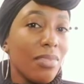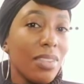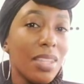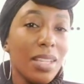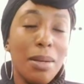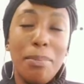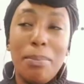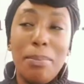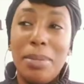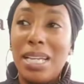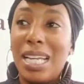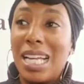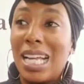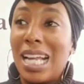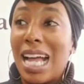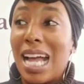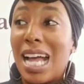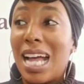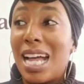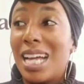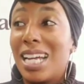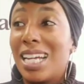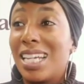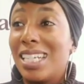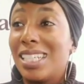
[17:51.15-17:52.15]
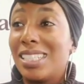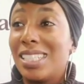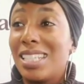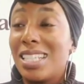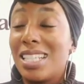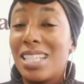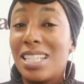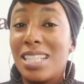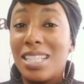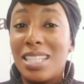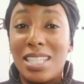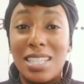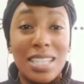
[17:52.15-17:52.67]
But God
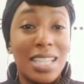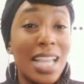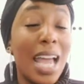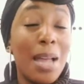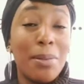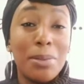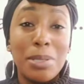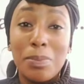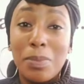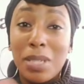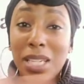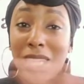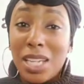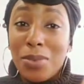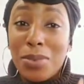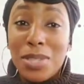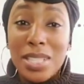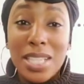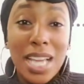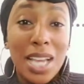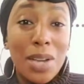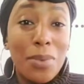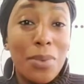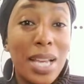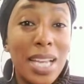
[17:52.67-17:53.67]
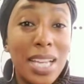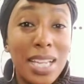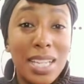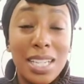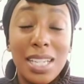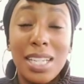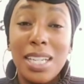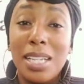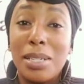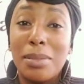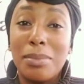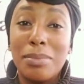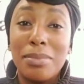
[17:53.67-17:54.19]
slapped me and was like, wake
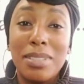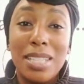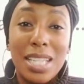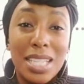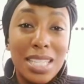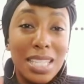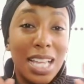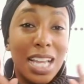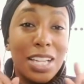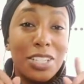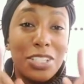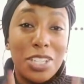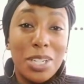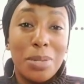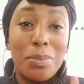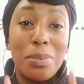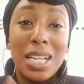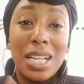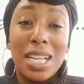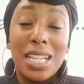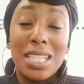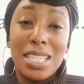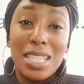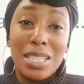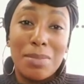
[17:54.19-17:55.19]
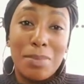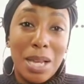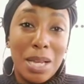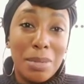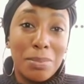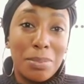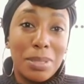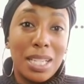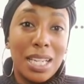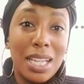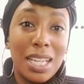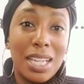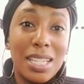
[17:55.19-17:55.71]
up. That's not your plans, it's my
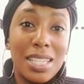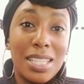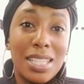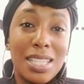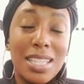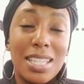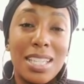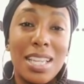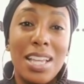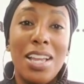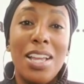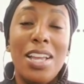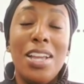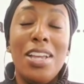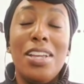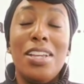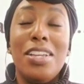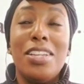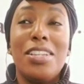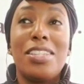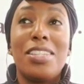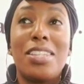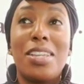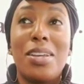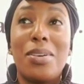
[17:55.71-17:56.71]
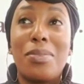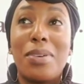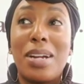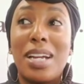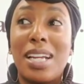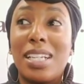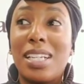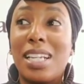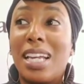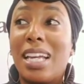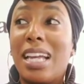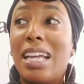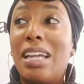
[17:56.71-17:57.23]
plans. So right
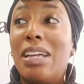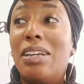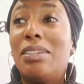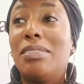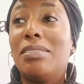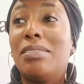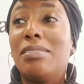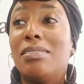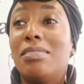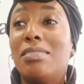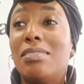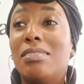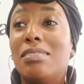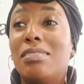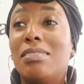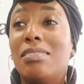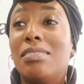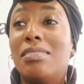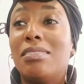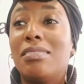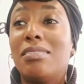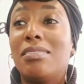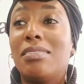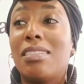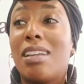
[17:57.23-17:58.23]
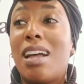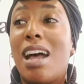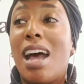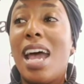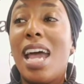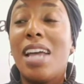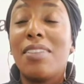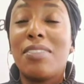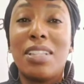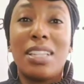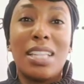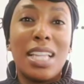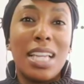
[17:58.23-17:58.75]
now, I
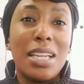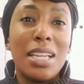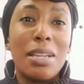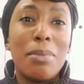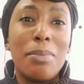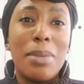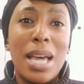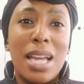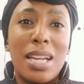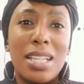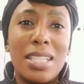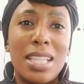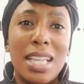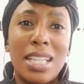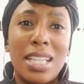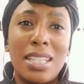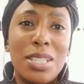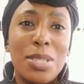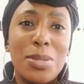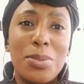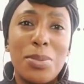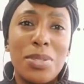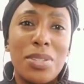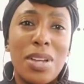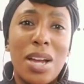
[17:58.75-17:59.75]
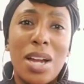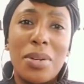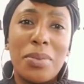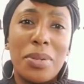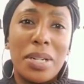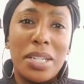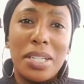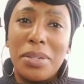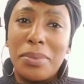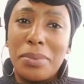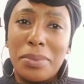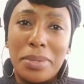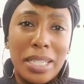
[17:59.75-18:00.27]
had to think about it that this was
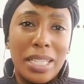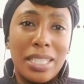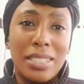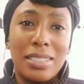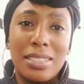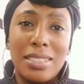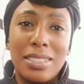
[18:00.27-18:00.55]
already written.